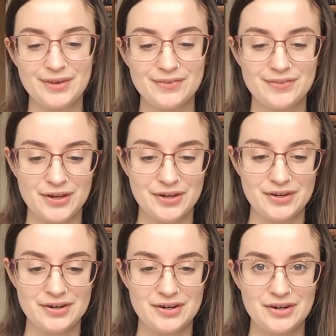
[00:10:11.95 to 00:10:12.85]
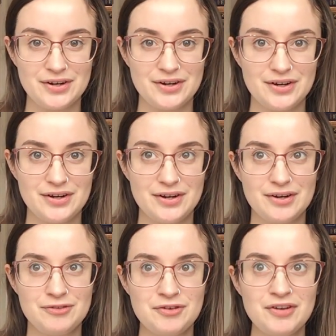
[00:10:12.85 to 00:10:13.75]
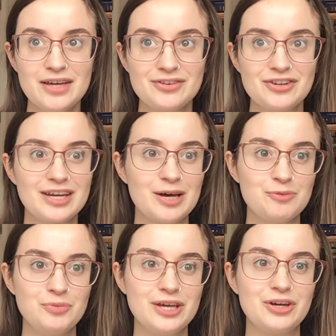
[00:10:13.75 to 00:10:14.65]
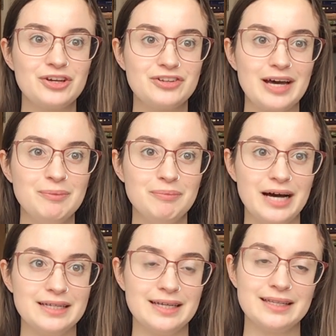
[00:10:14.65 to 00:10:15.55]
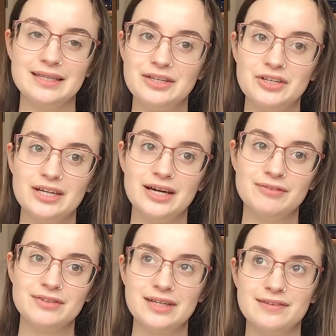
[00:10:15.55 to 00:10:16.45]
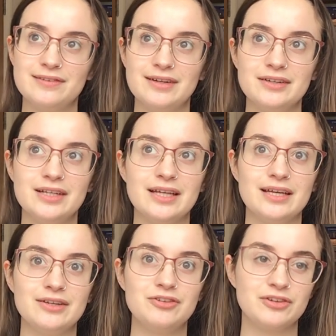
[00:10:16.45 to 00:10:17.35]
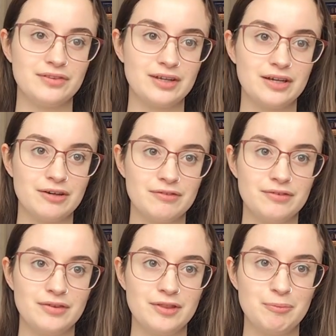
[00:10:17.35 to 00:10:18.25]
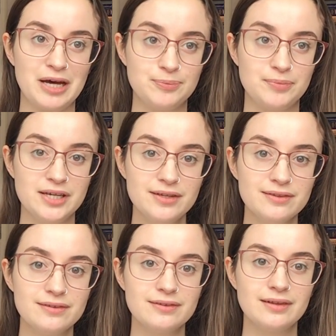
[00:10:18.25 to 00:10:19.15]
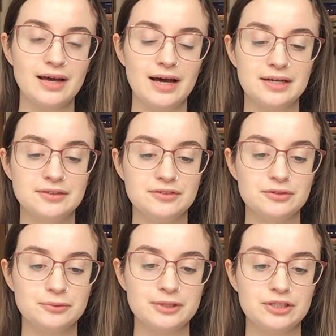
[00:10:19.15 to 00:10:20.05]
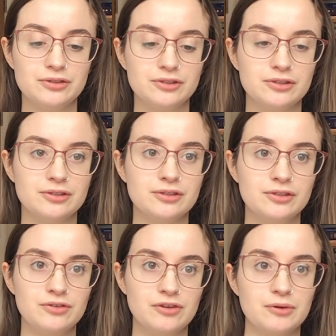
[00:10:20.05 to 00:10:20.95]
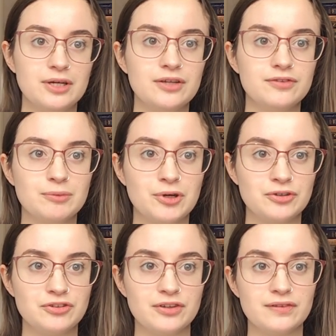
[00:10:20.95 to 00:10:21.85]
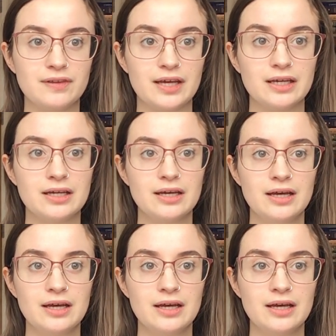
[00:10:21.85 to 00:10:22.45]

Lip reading: So reflection can be good and bad. I think you don't have to necessarily just think of the bad bits, and we all do it subconsciously.